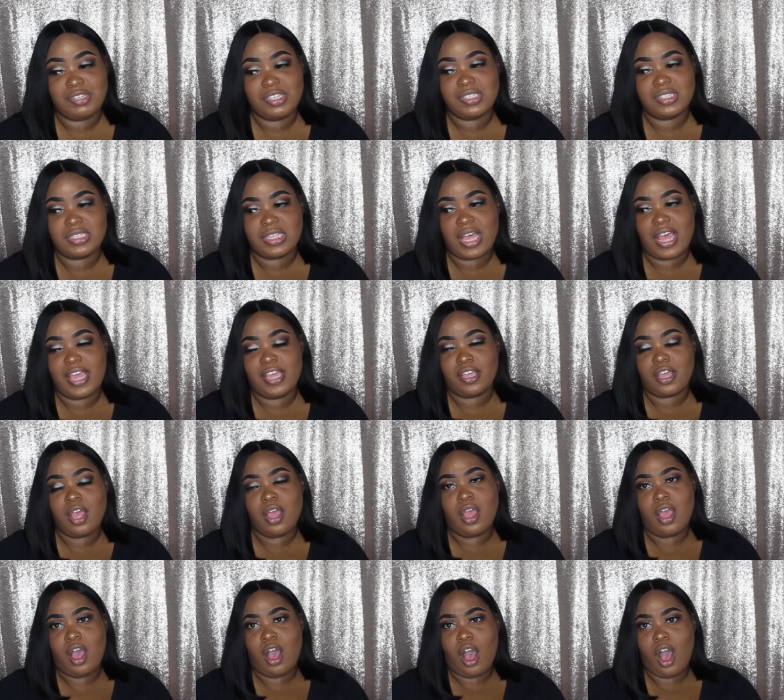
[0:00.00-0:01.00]
She's like,
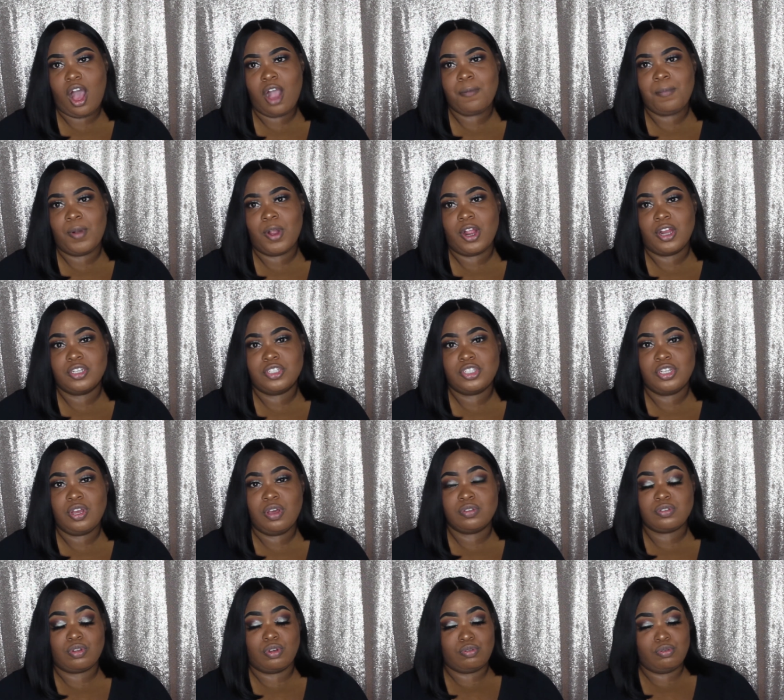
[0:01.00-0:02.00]
Akbar. She
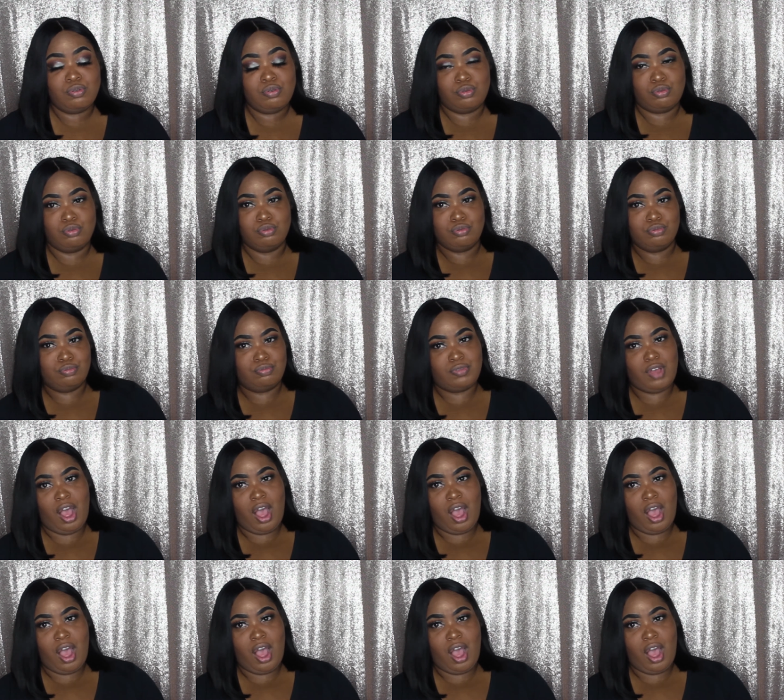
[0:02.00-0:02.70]
goes, ooh,